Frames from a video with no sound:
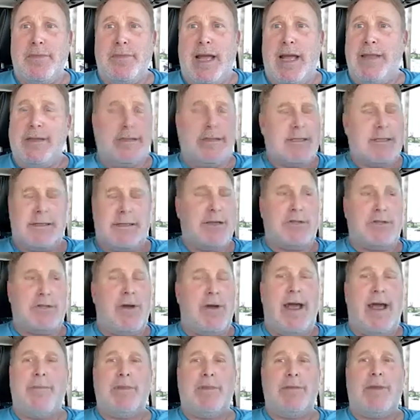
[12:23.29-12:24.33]
And this is like
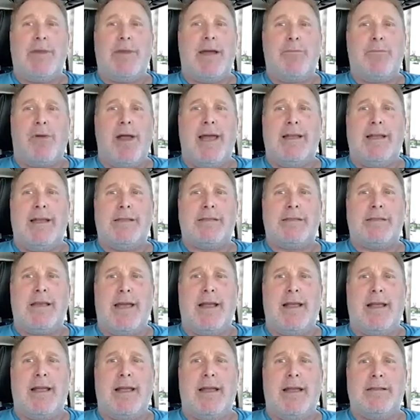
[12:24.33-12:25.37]
scrambling my brain. It's
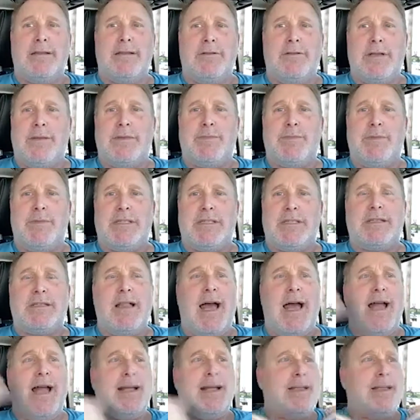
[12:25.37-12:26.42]
like, her name's Mrs.
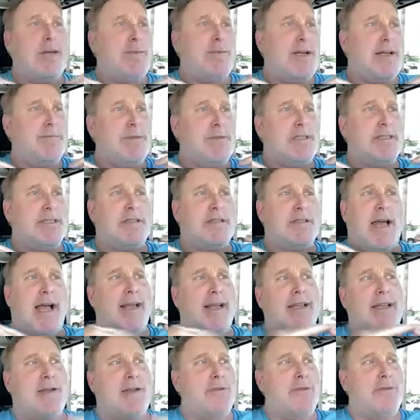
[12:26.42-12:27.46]
Claggett. And I'm like, Mrs.
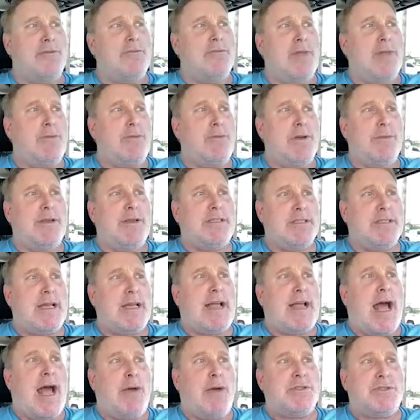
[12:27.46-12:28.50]
Claggett, I don't, like, what do you mean? She's like,
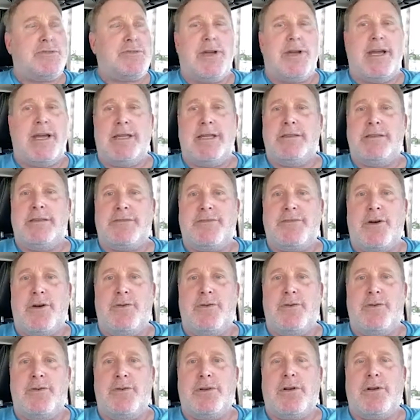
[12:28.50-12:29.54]
I was dreading this
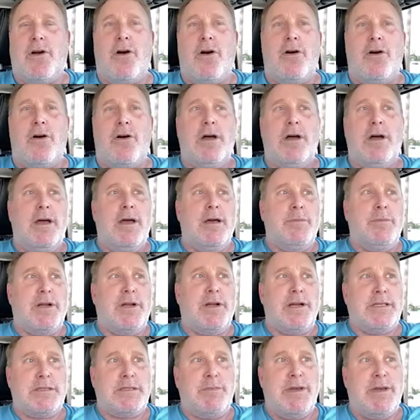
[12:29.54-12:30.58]
phone call because it's
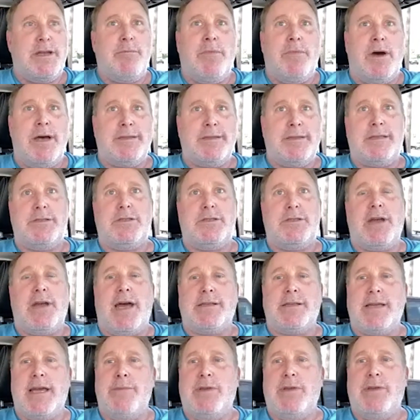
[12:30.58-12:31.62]
been a month since you guys
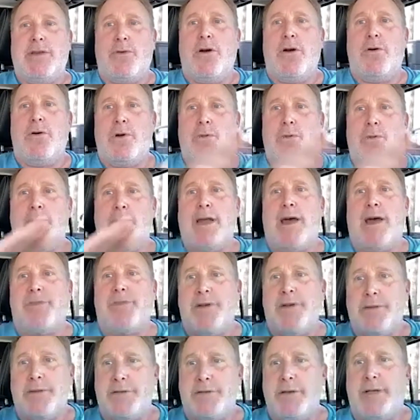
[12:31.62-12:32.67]
gave me the quote. We went out
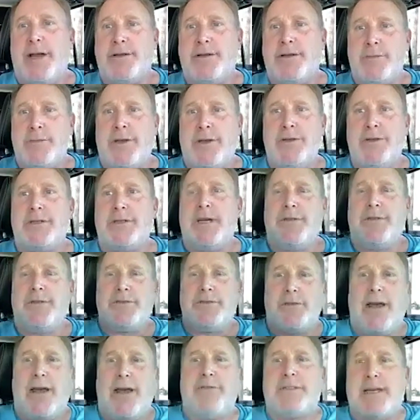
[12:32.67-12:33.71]
there, took care of some other stuff.
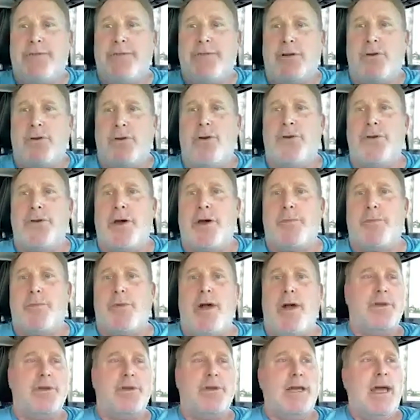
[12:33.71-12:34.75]
Travis gave her a quote on
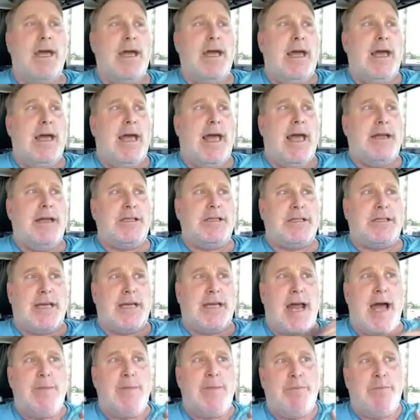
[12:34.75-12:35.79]
property. And she said,
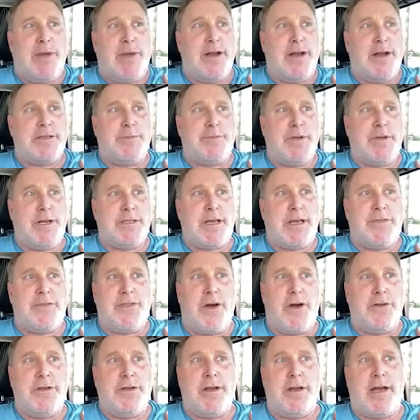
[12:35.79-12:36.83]
I'm embarrassed because I
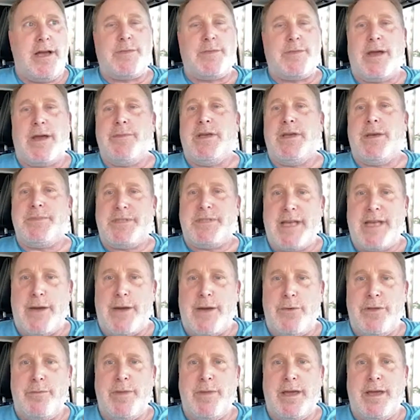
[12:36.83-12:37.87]
thought you guys might be upset
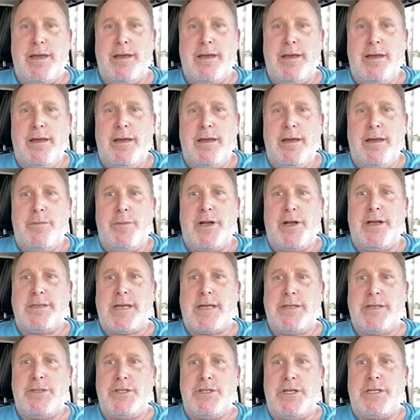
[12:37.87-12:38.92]
with me because
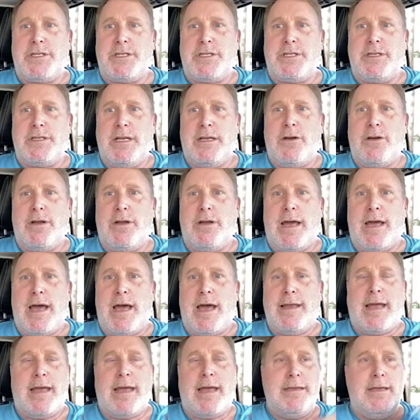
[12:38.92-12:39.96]
I just,
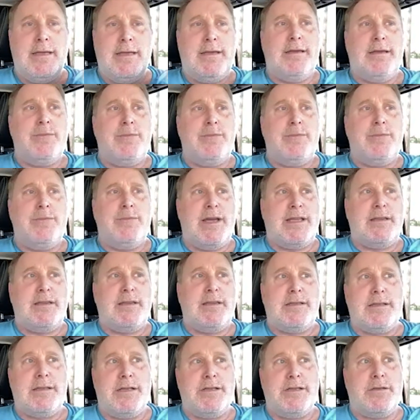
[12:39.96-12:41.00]
I needed to make the
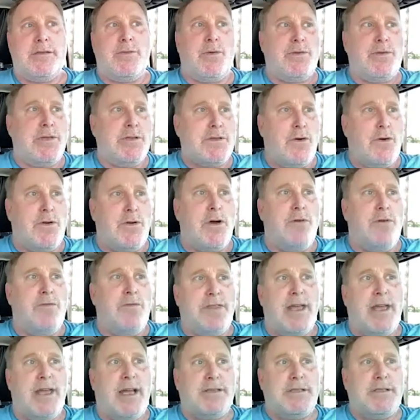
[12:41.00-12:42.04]
decision, but with this whole COVID thing,
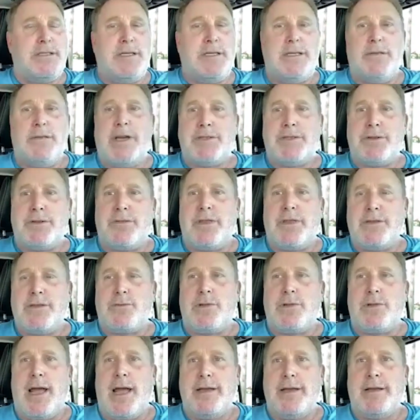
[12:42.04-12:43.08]
I just needed to make sure things
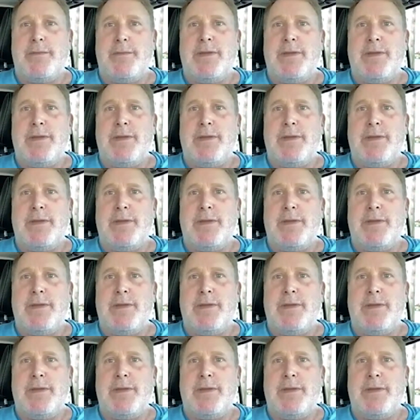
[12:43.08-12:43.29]
were lined up.